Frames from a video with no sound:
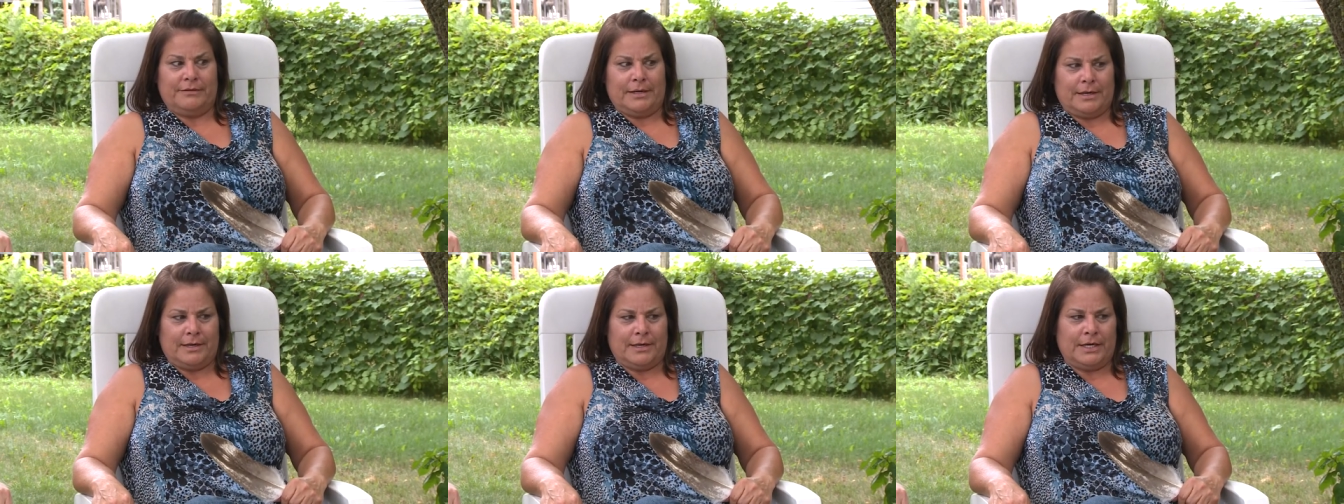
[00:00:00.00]

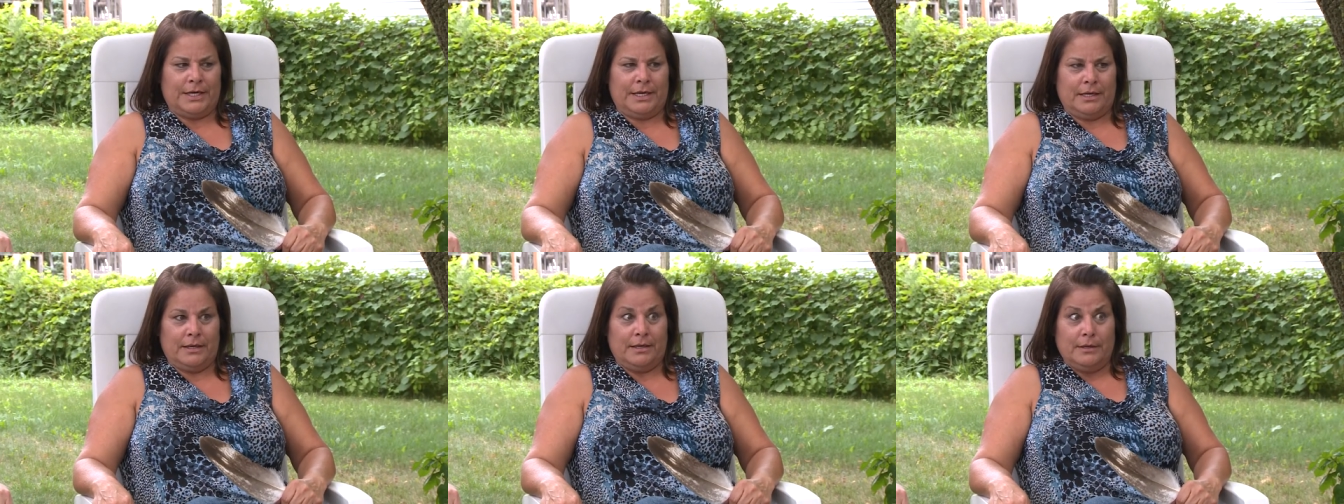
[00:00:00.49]

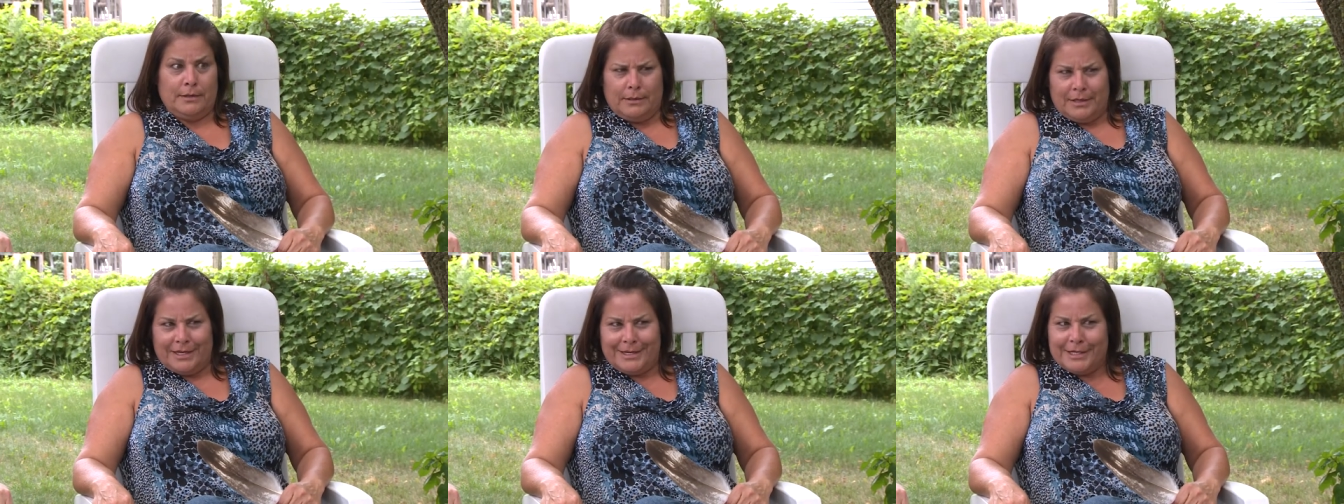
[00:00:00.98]
Hi,
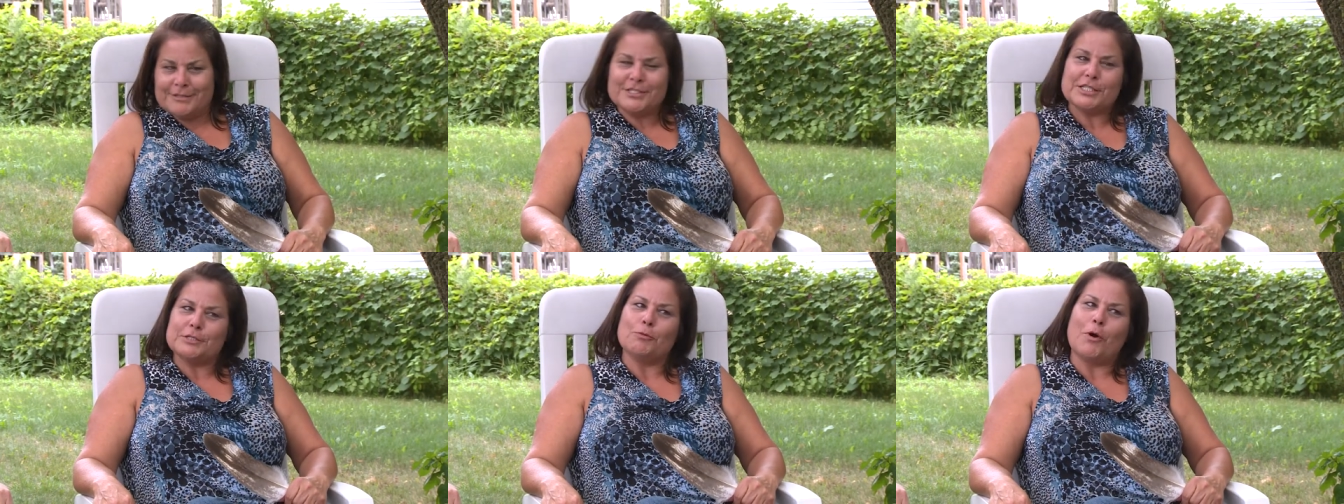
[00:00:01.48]
and he was
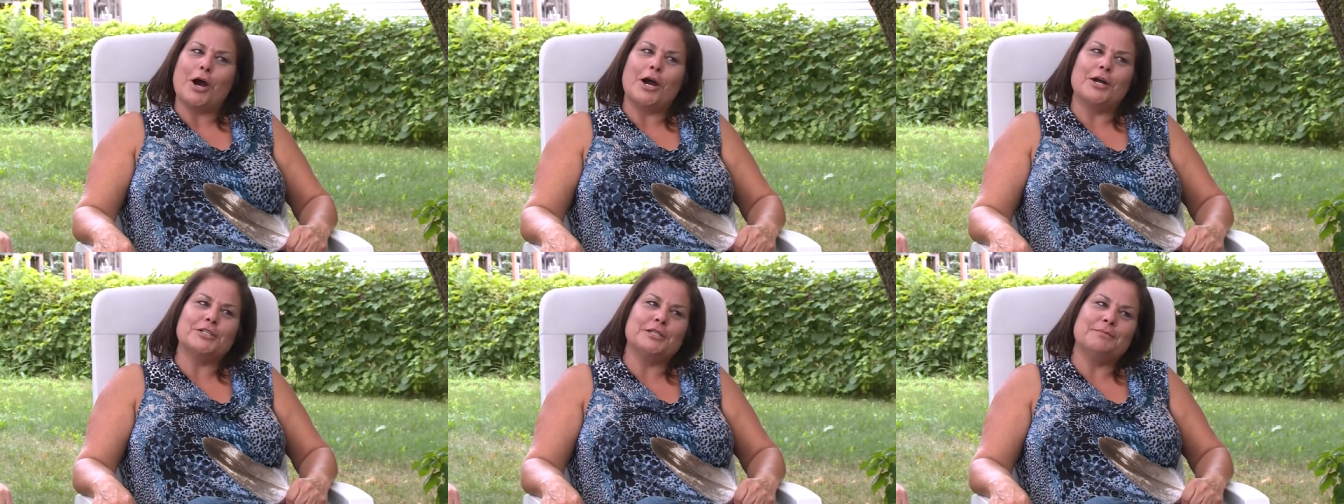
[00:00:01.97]
just
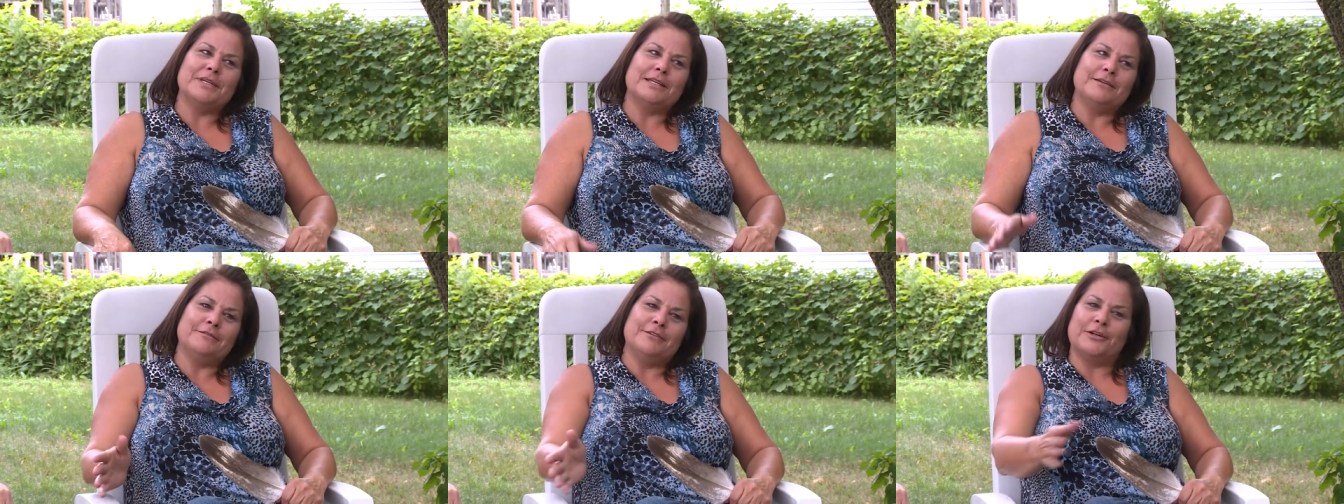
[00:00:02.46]
watching
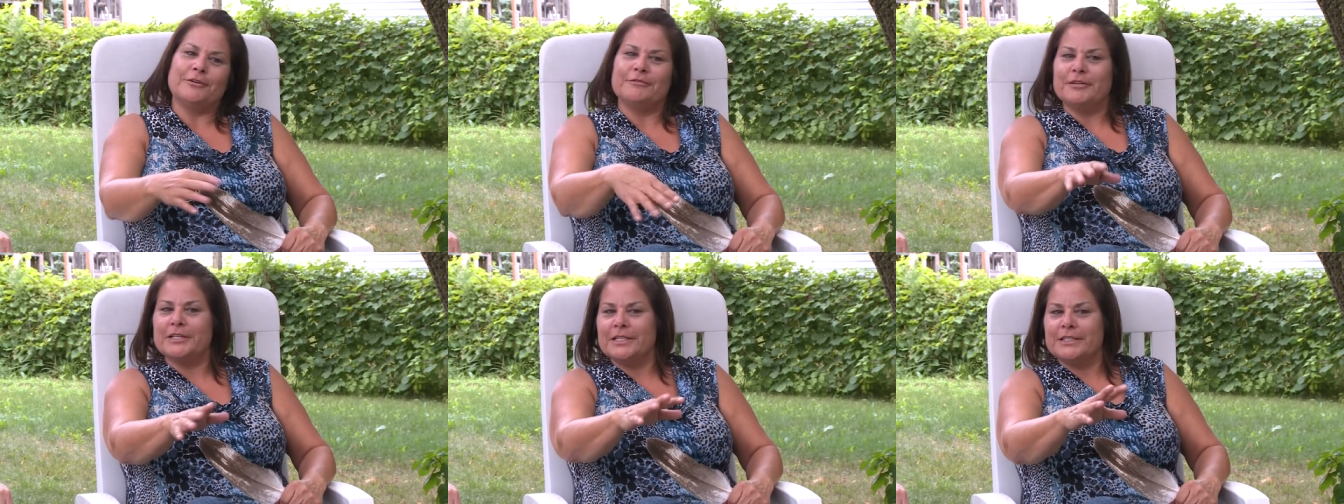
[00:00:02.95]
me, you know,
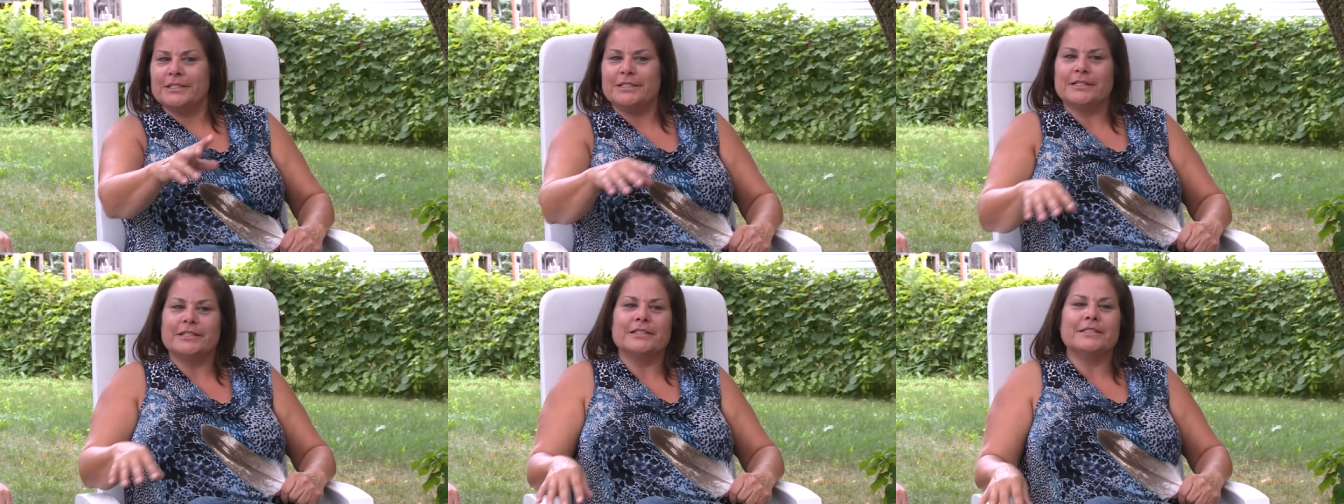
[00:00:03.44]
fill in the
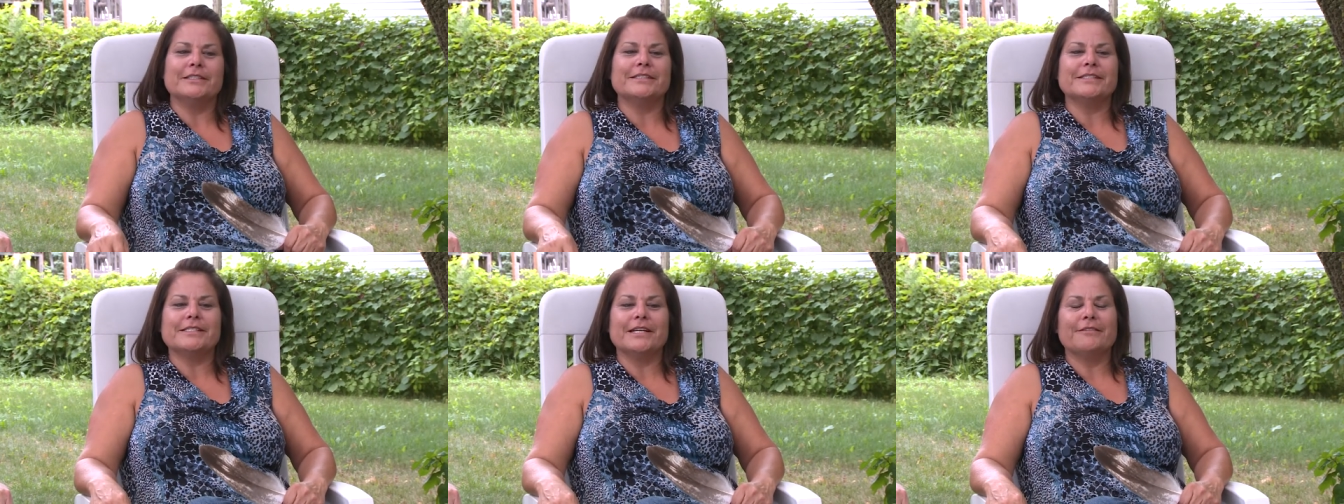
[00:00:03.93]
dirt
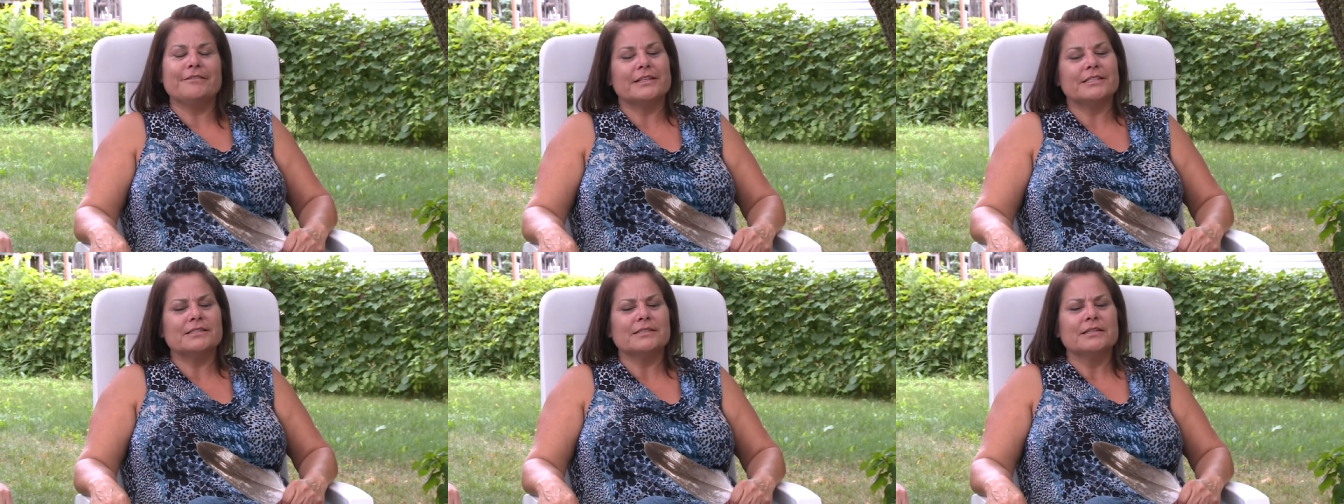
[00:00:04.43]
and stuff. And I,
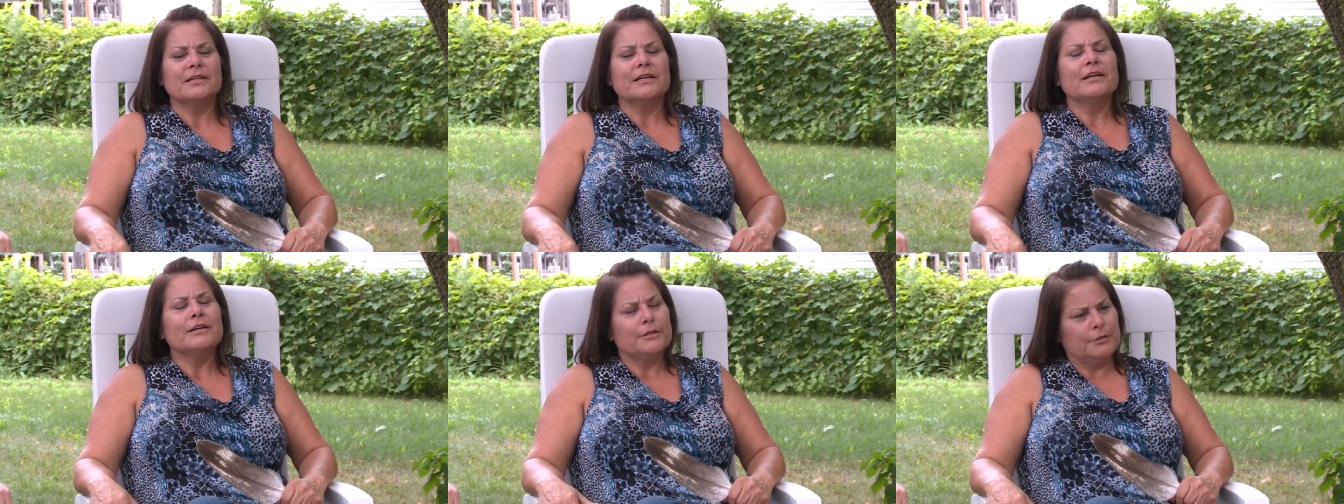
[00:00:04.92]

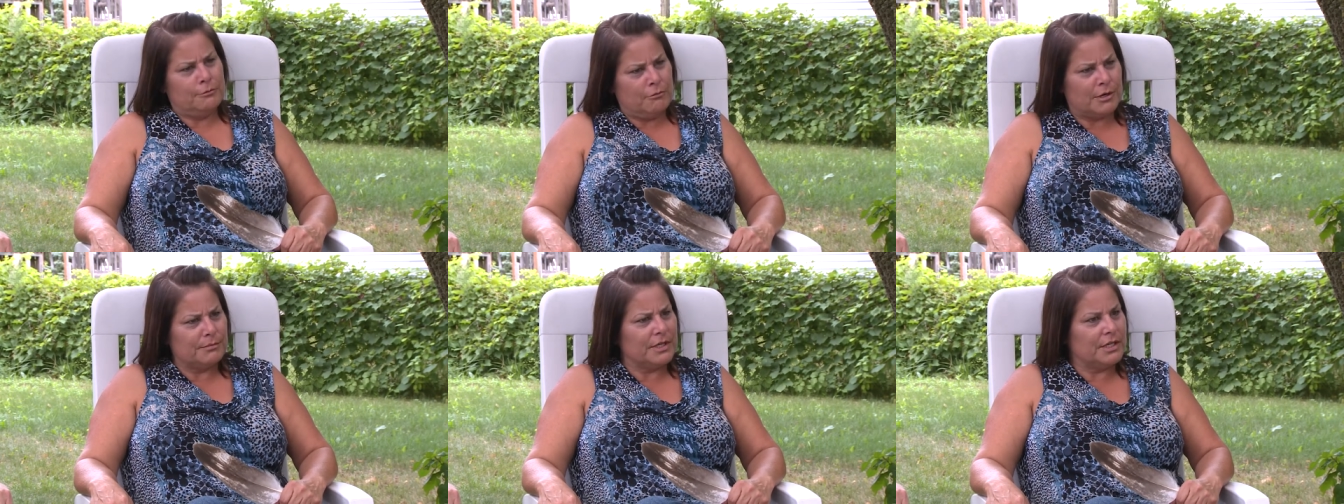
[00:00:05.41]
you
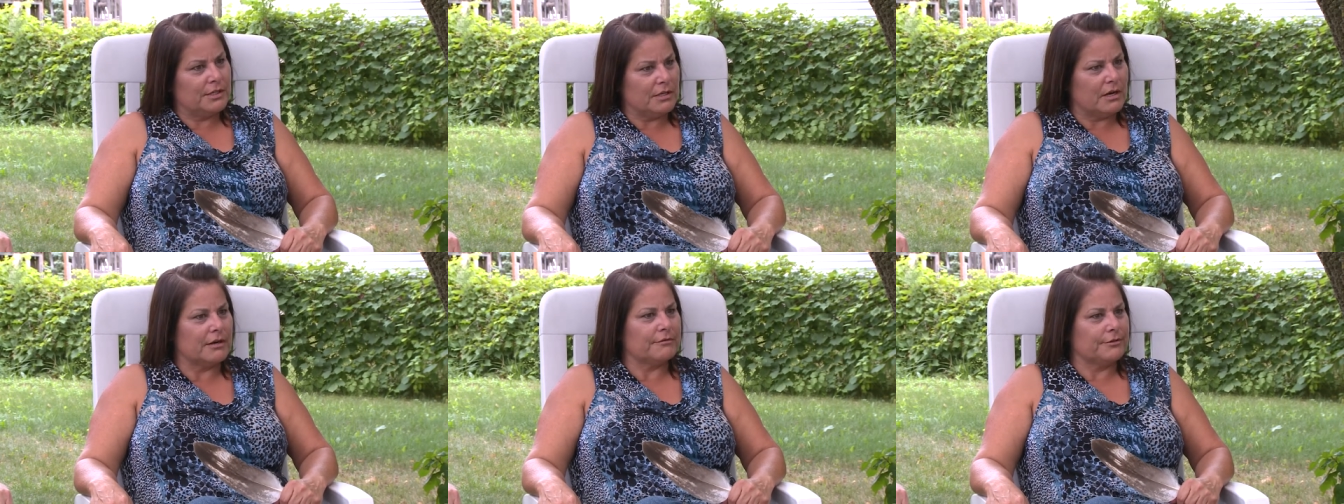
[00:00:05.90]
want me to
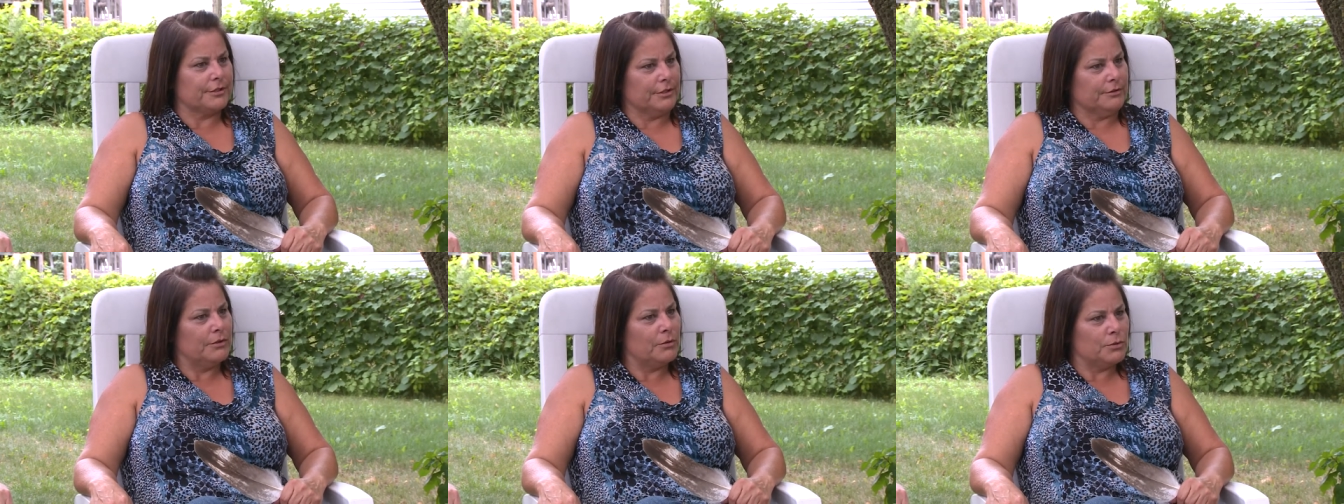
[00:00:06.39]
talk for
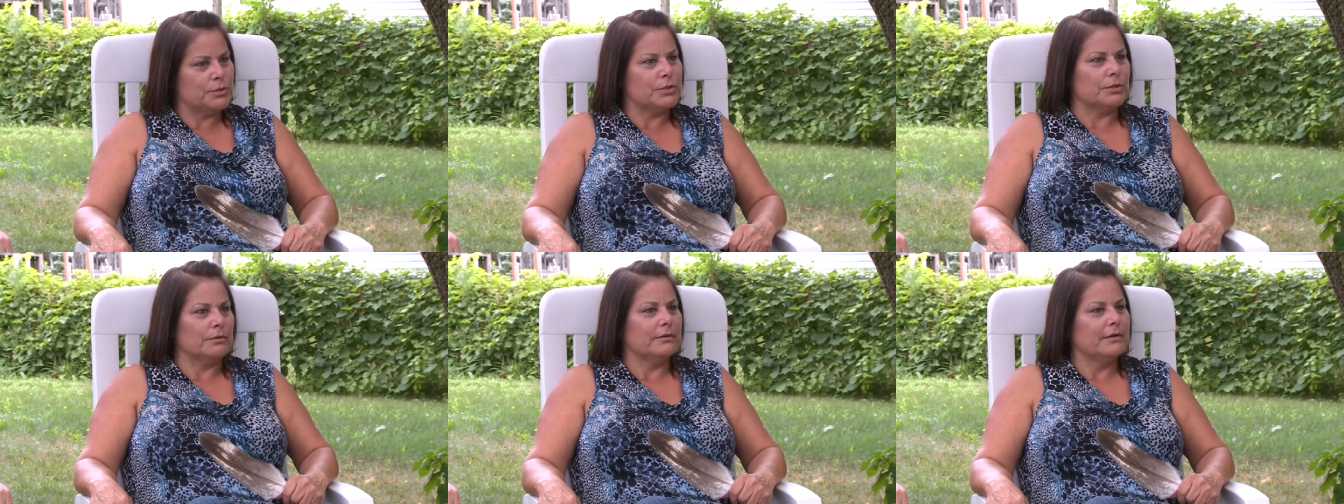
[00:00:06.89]
you, don't you?